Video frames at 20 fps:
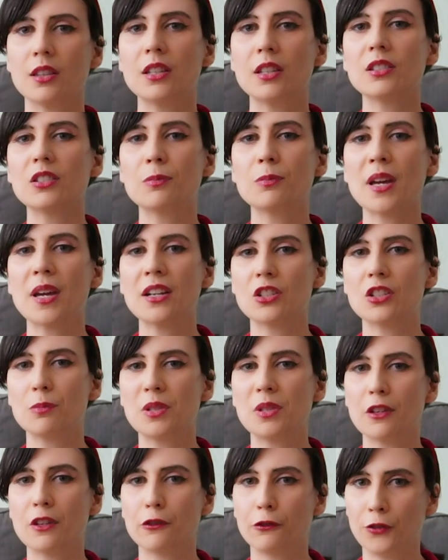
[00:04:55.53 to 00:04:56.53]
This is meant to
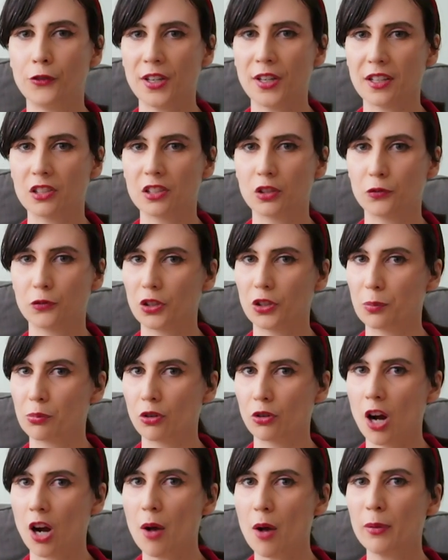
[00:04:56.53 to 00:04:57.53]
be a fix for the
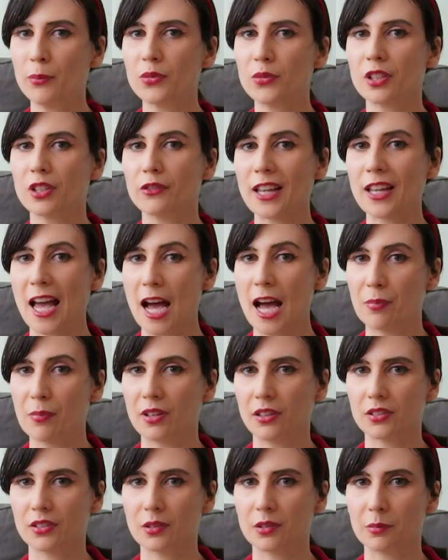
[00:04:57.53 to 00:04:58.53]
problems of
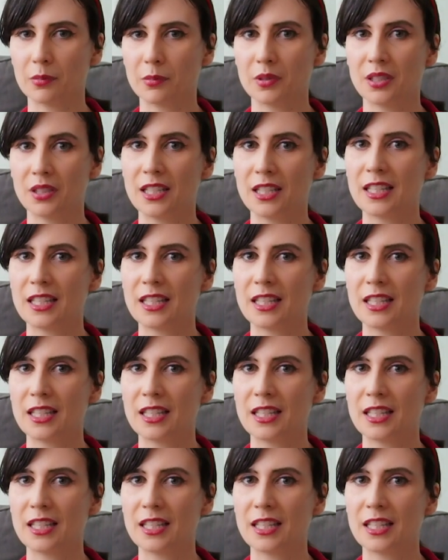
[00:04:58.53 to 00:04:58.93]
capitalism.